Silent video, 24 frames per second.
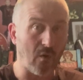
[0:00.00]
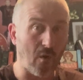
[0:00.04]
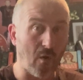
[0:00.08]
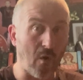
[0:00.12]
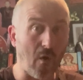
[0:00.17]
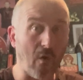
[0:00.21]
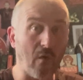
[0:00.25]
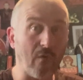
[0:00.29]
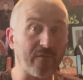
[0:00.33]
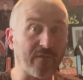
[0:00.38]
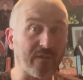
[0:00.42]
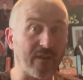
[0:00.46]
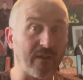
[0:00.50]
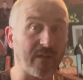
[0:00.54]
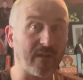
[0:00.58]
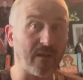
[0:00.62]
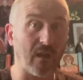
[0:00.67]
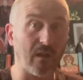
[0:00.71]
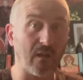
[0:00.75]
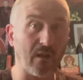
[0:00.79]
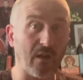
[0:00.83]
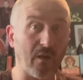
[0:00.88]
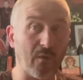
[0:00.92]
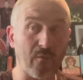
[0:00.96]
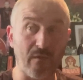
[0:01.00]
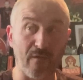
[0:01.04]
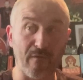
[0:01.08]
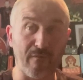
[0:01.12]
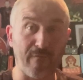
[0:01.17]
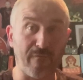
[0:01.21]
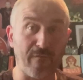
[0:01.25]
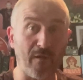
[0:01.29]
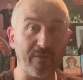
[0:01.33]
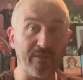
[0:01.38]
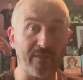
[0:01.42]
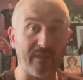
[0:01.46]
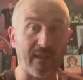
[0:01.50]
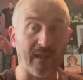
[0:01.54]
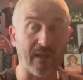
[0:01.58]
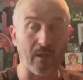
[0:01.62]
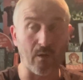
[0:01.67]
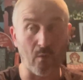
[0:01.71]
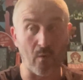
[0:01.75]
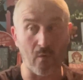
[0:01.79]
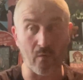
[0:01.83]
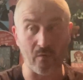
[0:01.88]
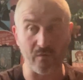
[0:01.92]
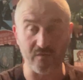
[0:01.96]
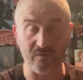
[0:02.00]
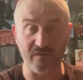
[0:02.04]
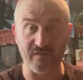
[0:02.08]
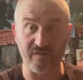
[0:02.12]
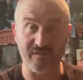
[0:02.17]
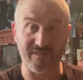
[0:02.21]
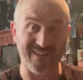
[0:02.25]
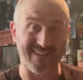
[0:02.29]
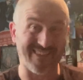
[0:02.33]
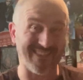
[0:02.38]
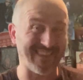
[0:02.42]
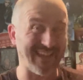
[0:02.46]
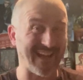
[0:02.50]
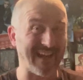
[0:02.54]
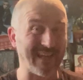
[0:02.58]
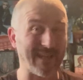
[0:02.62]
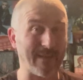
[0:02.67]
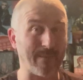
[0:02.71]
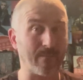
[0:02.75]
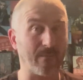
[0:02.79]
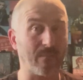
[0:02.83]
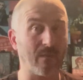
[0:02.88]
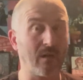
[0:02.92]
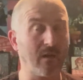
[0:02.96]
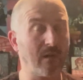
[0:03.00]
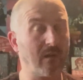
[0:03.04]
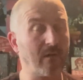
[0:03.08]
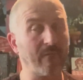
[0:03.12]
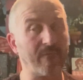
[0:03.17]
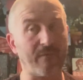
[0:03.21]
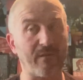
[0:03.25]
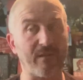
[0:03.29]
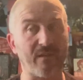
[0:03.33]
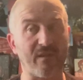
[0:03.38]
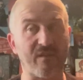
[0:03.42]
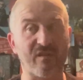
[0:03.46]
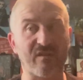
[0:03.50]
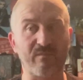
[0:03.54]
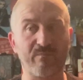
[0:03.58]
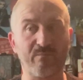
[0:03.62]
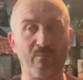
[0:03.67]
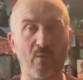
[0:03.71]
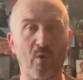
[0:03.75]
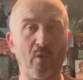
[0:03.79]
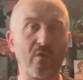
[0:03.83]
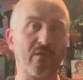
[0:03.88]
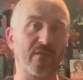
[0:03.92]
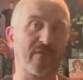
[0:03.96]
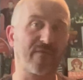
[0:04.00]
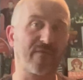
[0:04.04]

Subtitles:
often allow the funding or just the time for the smaller